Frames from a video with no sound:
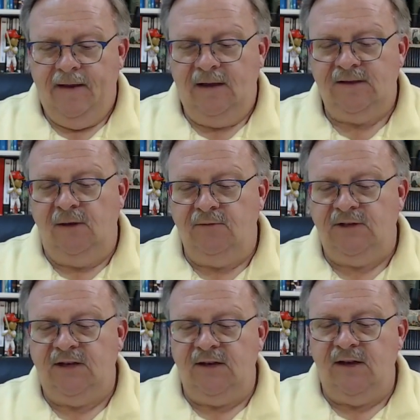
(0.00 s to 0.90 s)
And his own
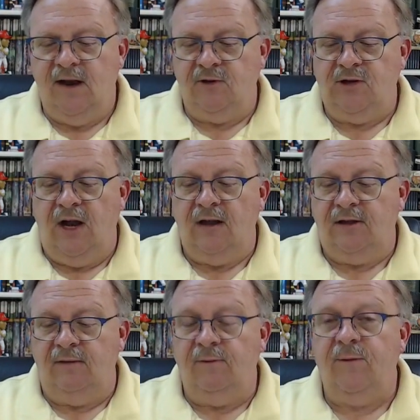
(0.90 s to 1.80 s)
son and heir,
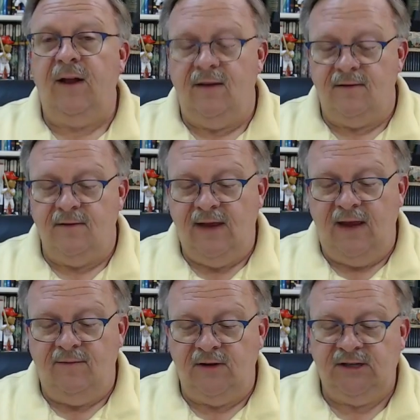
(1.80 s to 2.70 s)
Jonathan, fell under
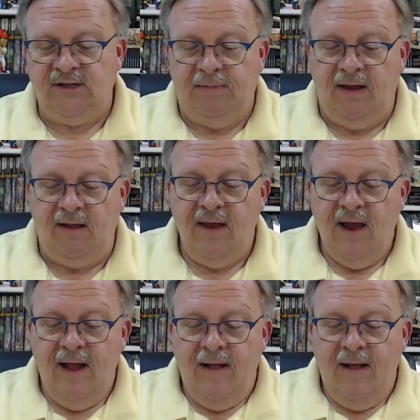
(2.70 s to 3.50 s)
David's spell.